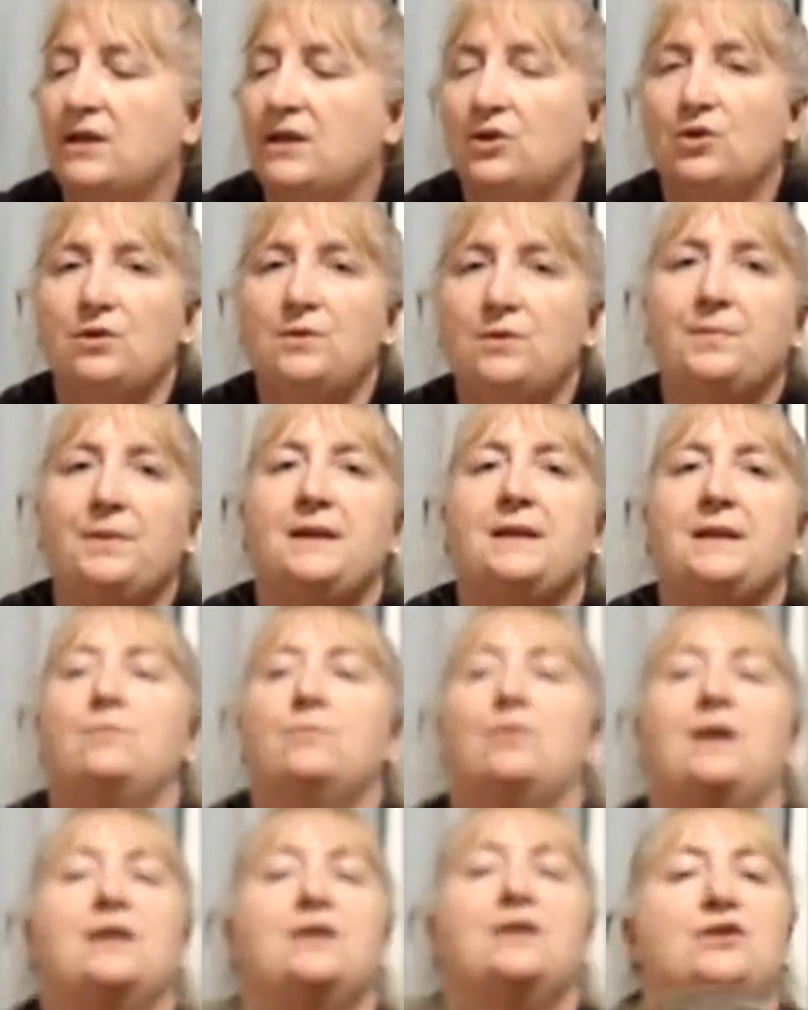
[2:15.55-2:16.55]
A good pin
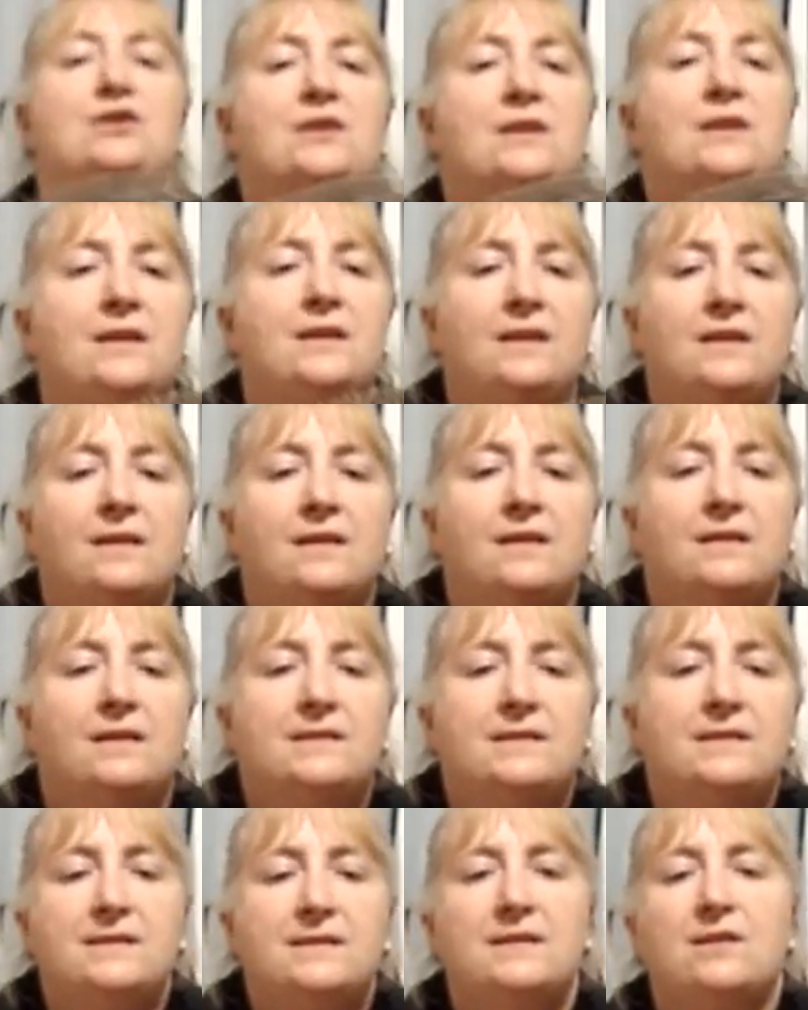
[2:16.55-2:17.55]
brush
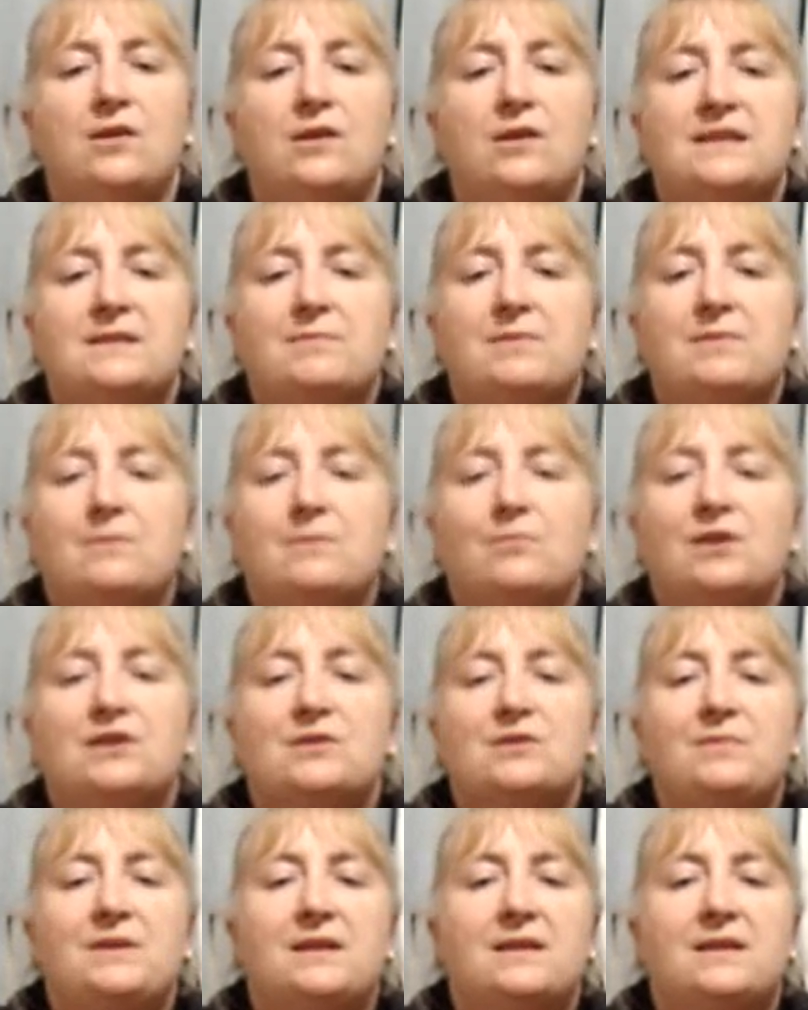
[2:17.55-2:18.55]
this is a nice pin
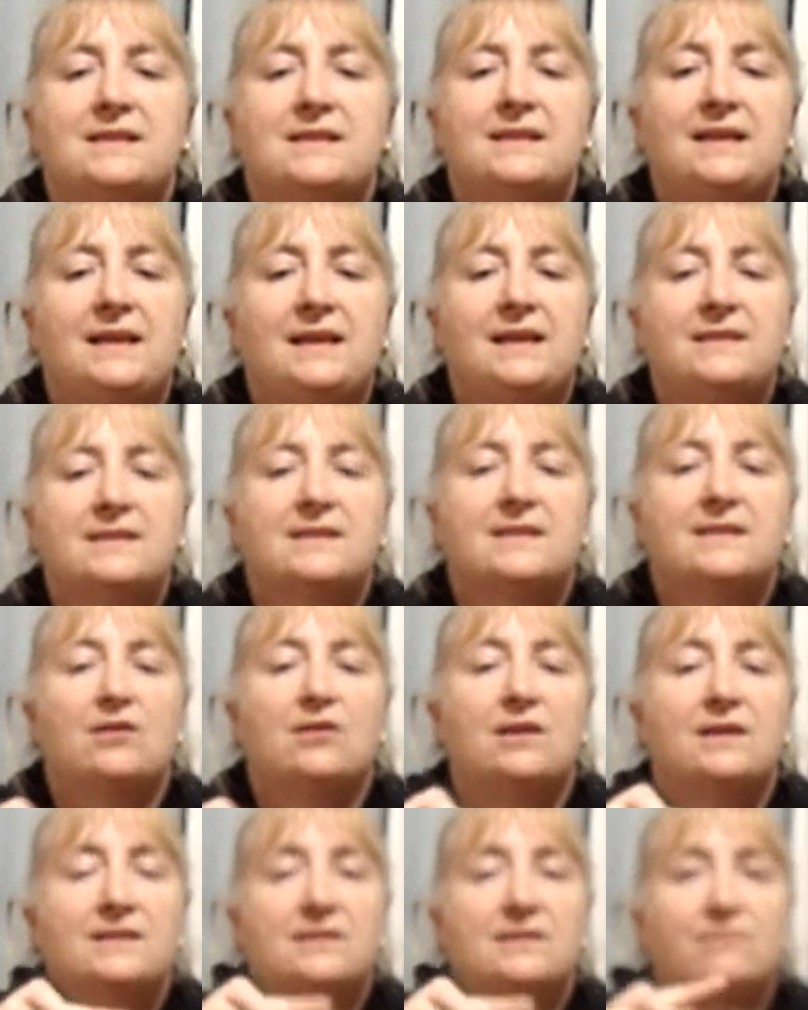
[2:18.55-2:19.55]
brush because the ends are
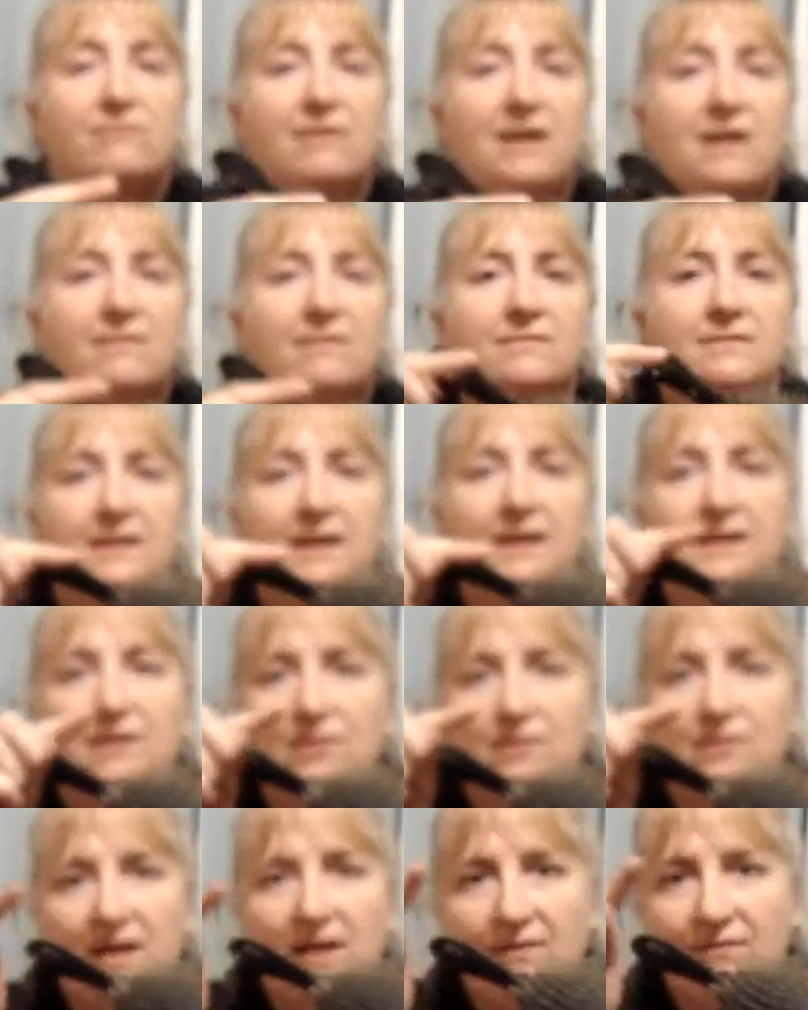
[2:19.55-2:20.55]
nice and round. They
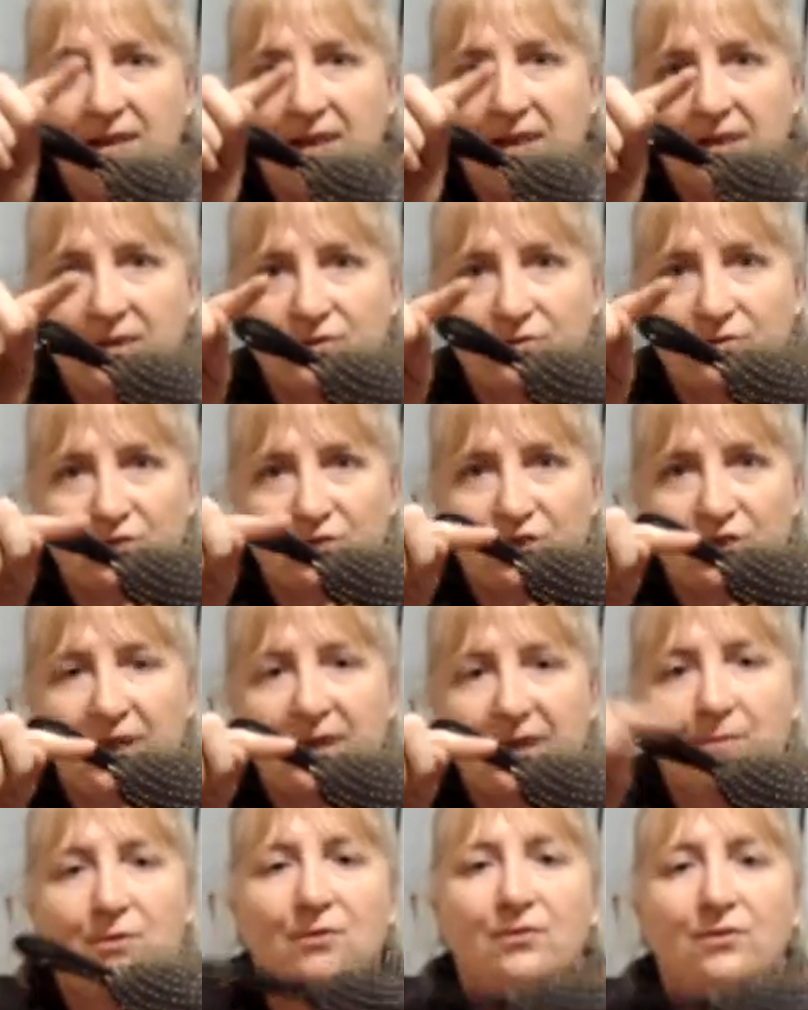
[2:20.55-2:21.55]
don't have that little
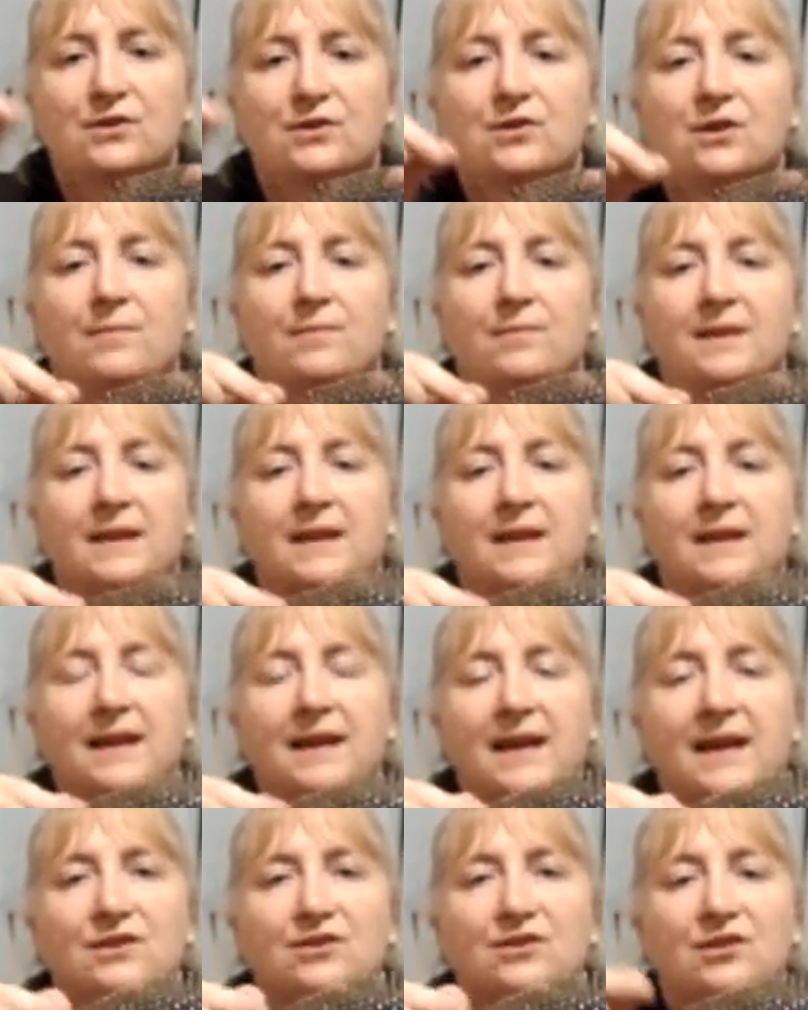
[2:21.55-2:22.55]
shape on the top that can
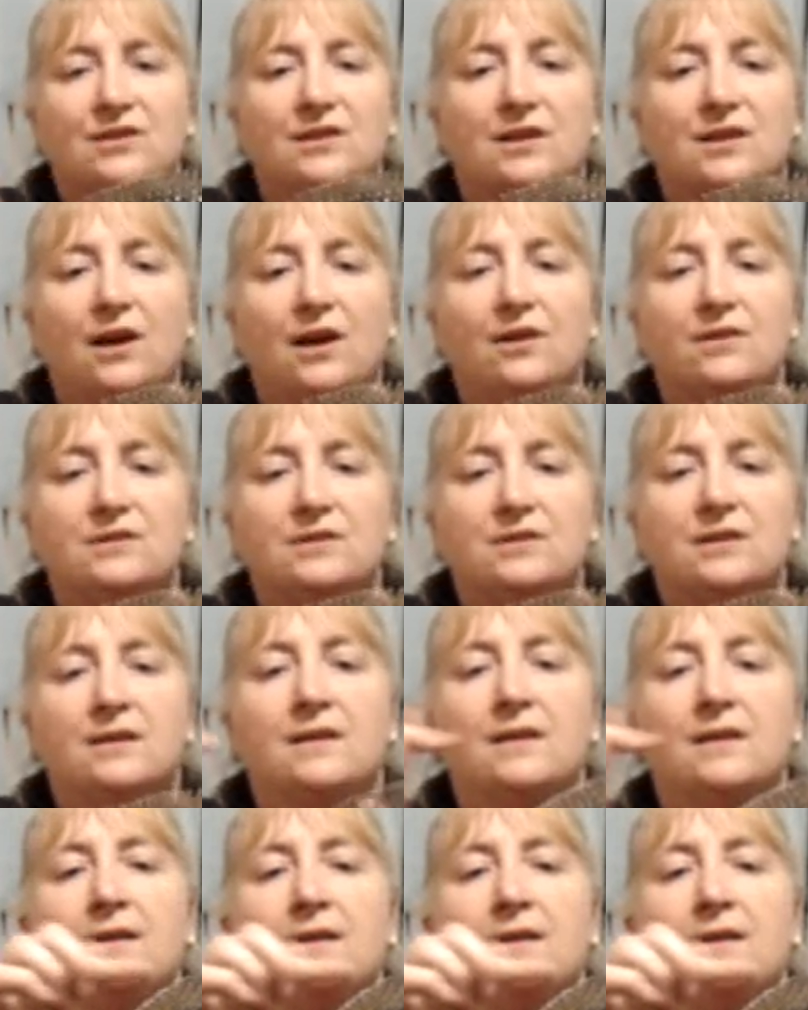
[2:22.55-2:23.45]
catch in the coat.